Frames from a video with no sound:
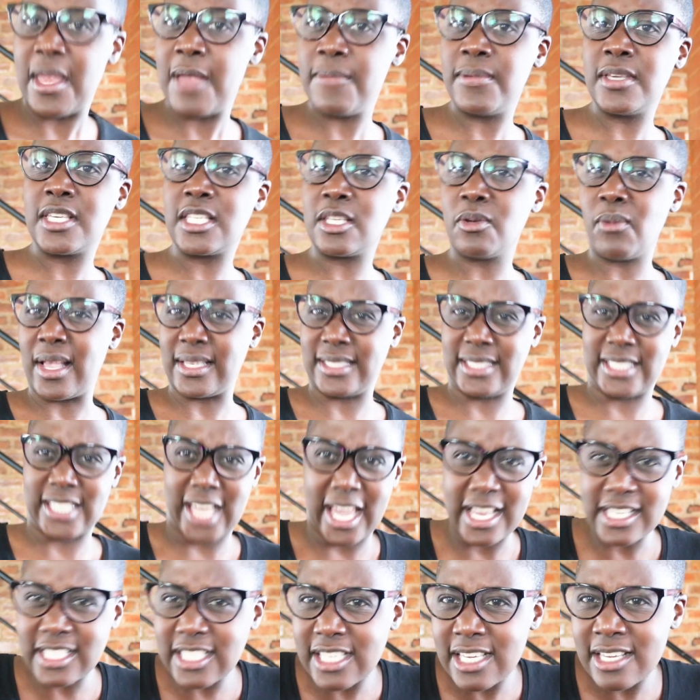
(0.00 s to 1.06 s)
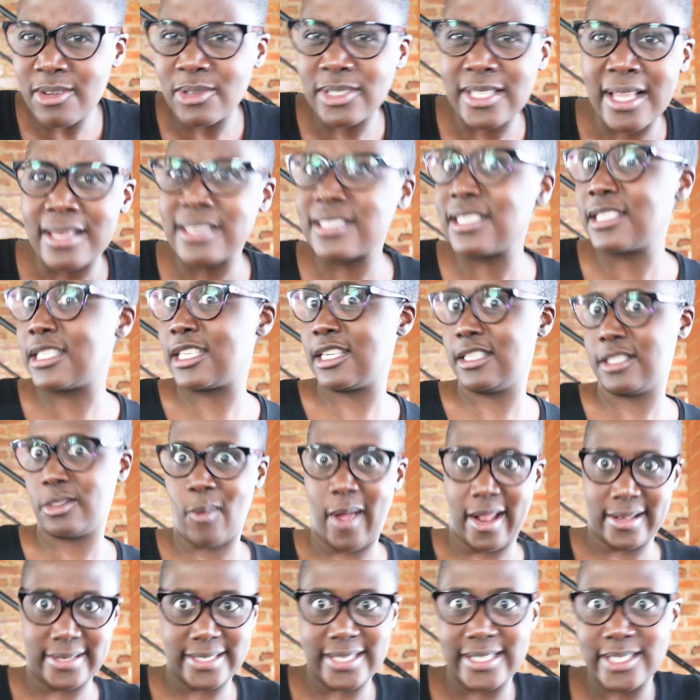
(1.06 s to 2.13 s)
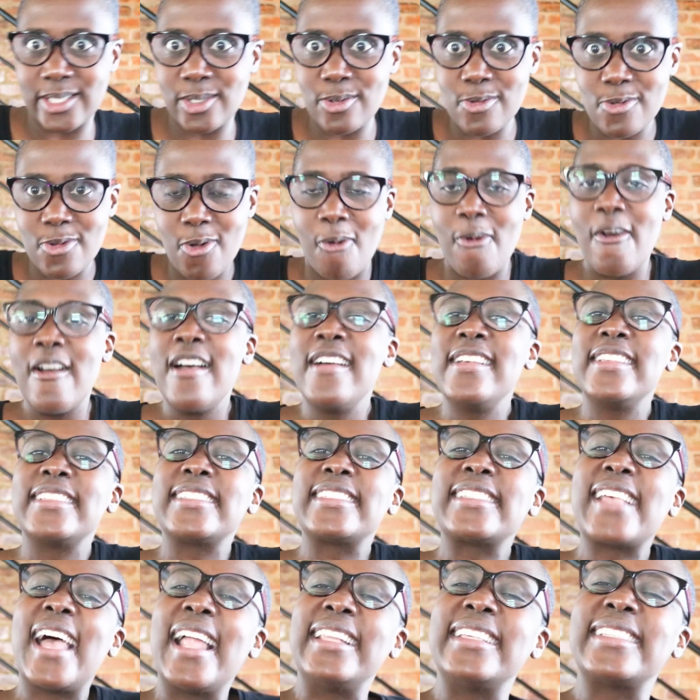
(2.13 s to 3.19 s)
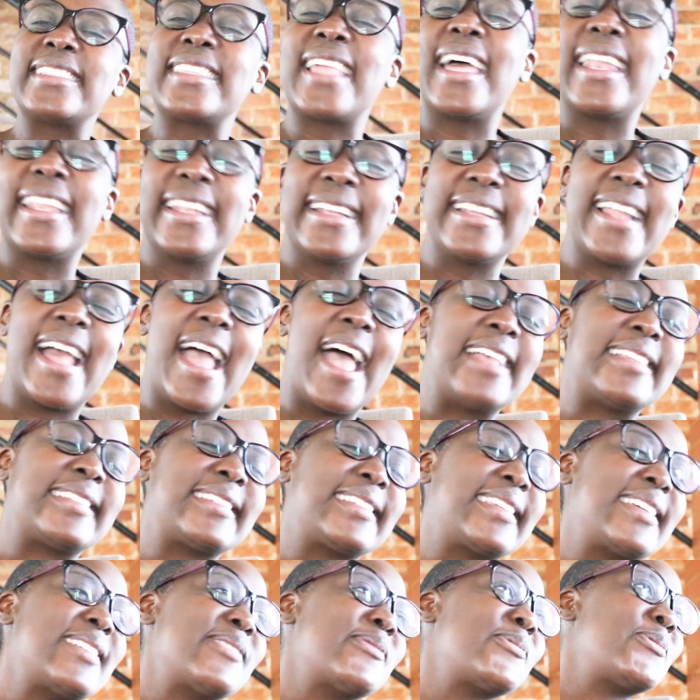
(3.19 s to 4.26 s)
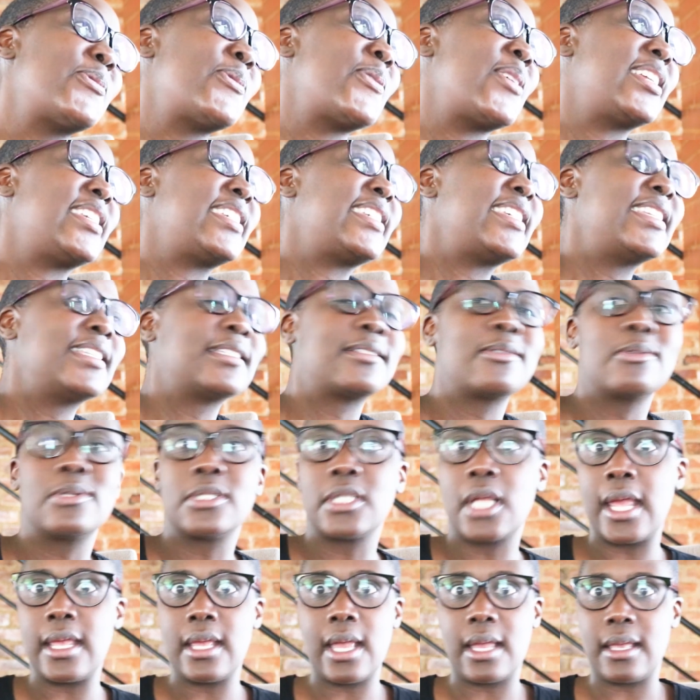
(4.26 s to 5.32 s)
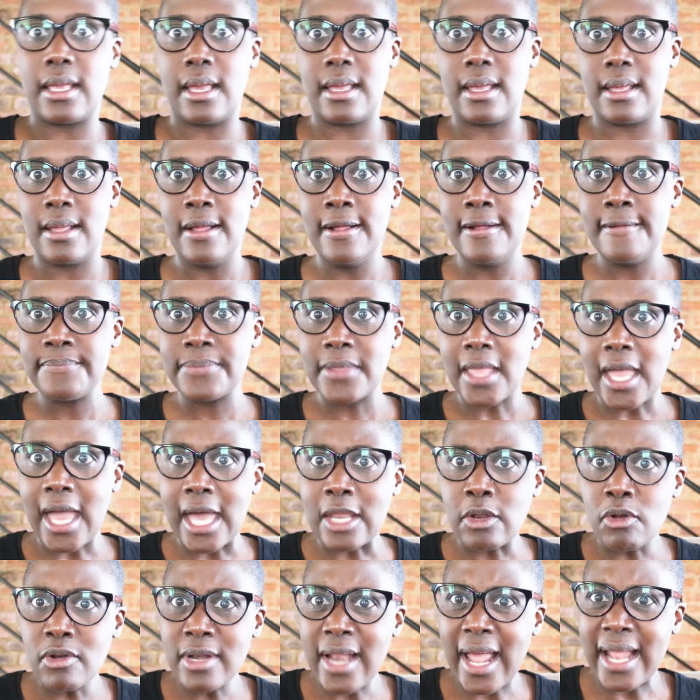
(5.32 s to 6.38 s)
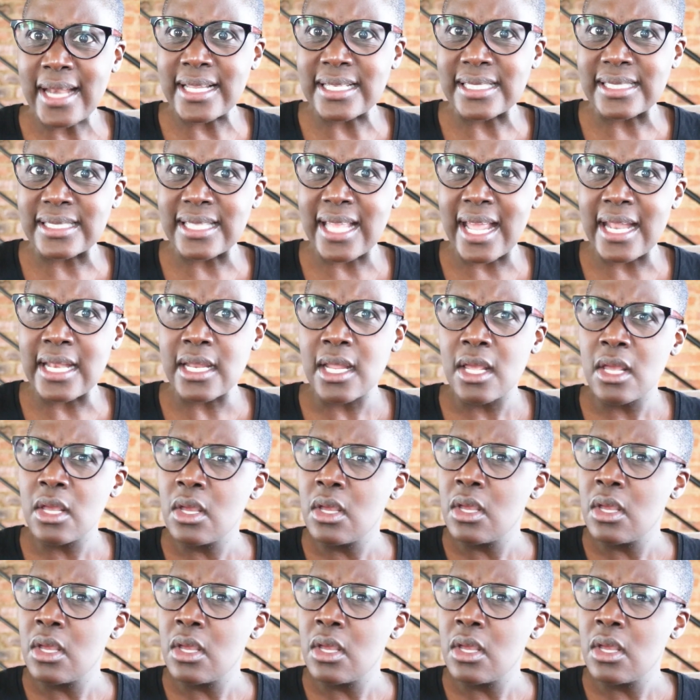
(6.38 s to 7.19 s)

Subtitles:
maybe she was judging or something, she just wanted to know. So I started asking questions. I don't understand.